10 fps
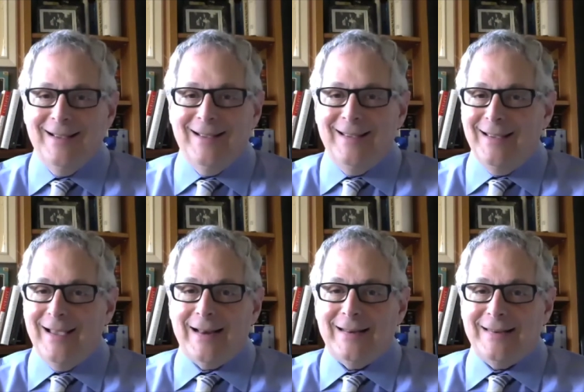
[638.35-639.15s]
you
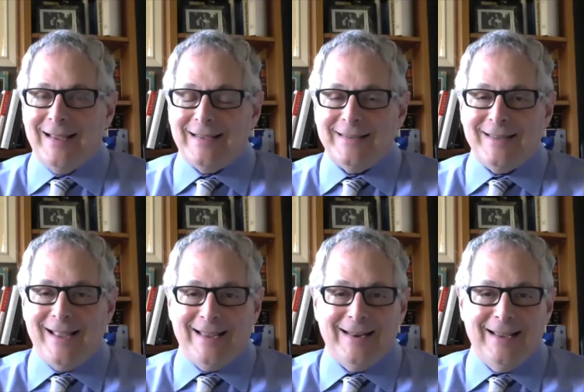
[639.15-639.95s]
got to take a
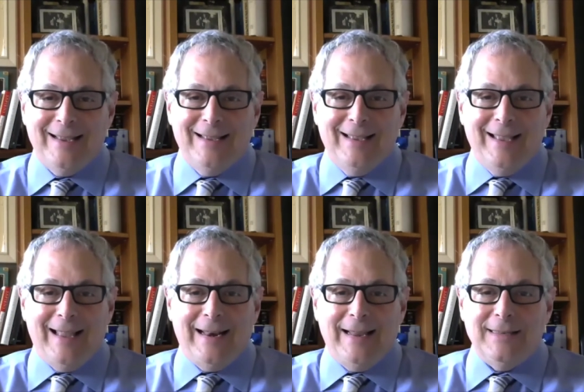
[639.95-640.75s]
stand.
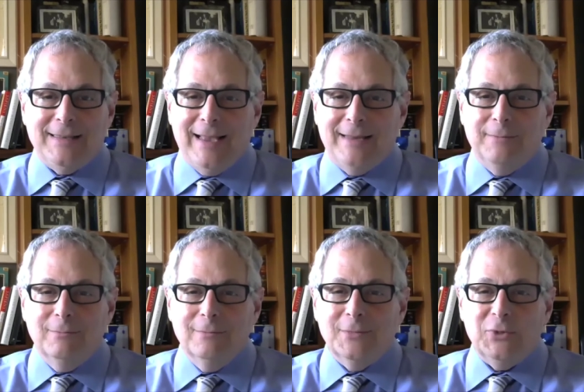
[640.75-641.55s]
And he said,
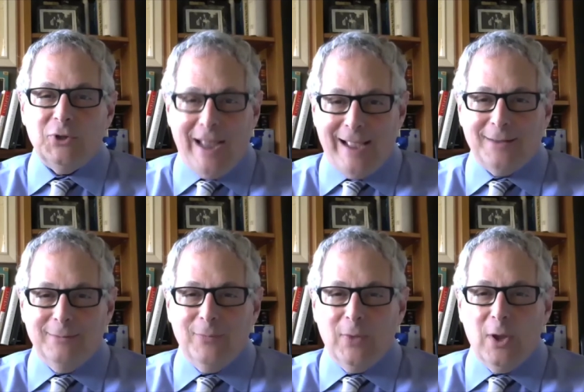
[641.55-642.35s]
Jack,
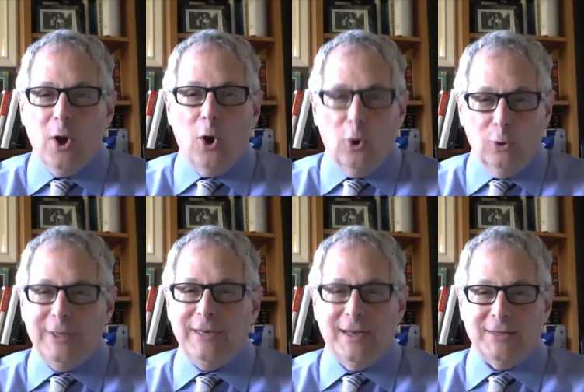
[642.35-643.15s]

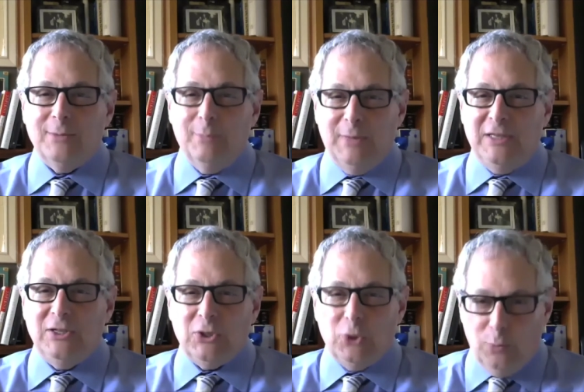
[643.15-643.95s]
holy doesn't mean
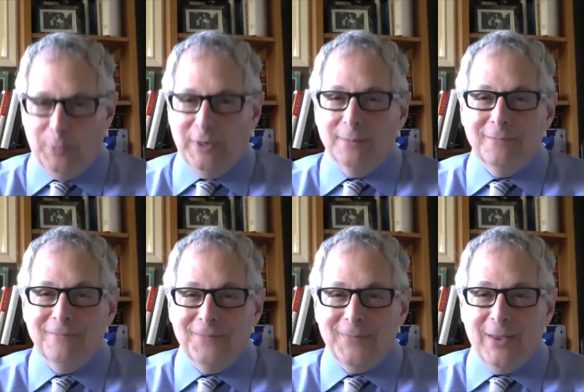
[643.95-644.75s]
stupid,
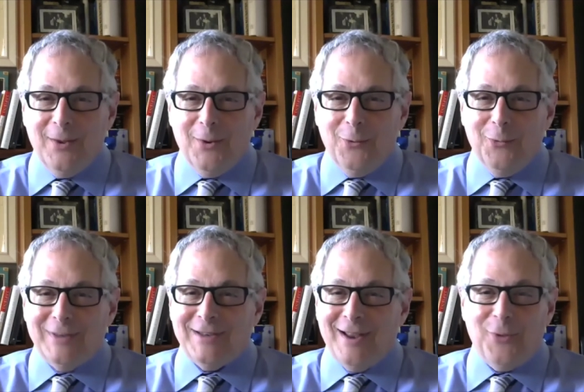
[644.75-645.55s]

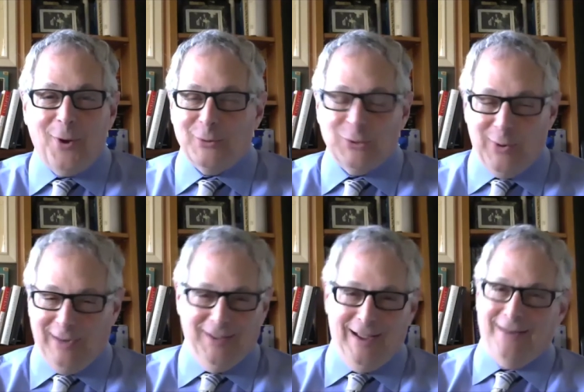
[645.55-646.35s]
which I thought was a
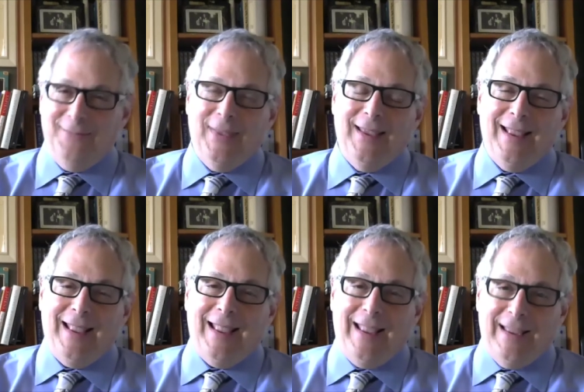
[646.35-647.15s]
great line.
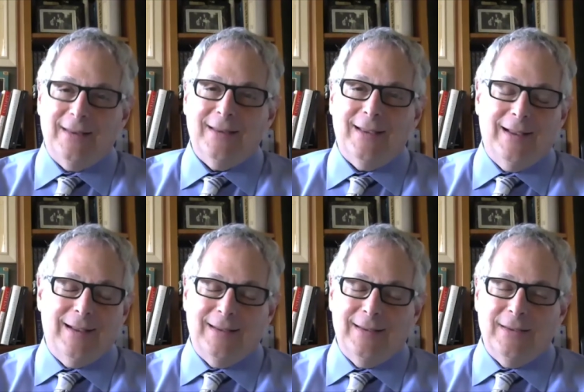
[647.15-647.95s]
And
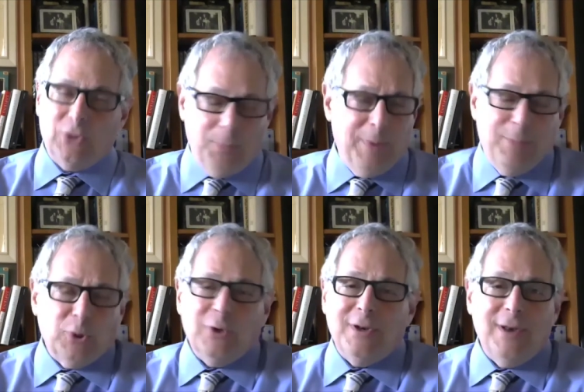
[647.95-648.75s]
so people
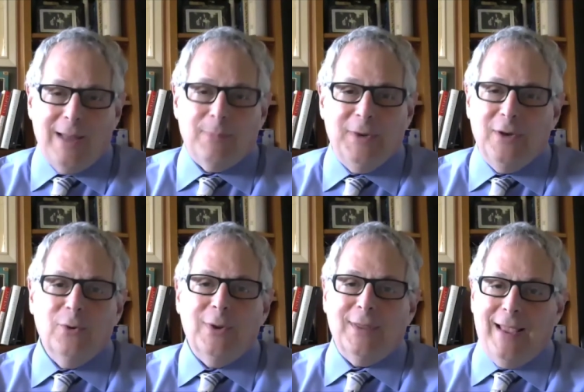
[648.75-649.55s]
should not be
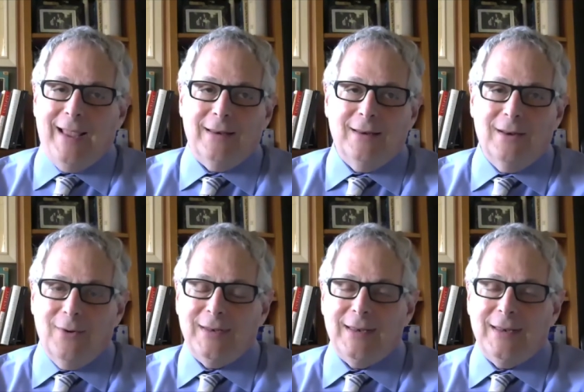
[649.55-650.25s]
doing that. You know, it